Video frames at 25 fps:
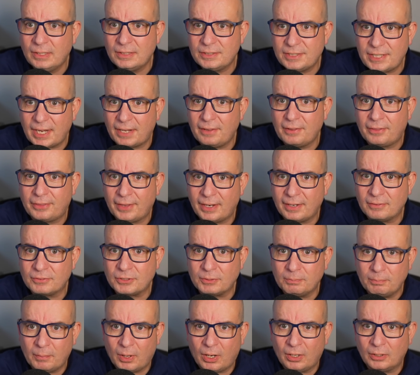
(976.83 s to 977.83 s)

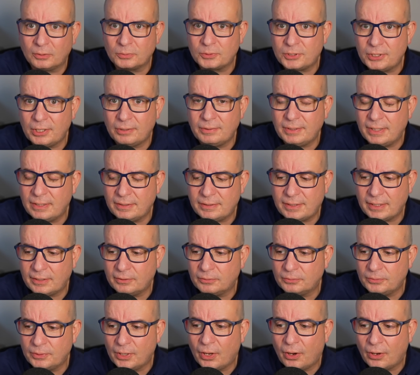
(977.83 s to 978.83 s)
10,000-mile, two-year deal,
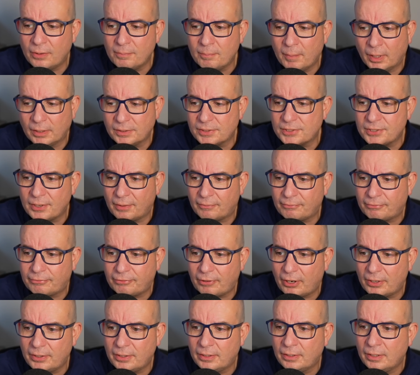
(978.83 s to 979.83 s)
9 months up
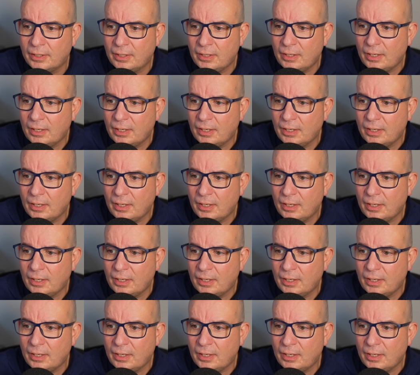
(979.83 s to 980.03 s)
front,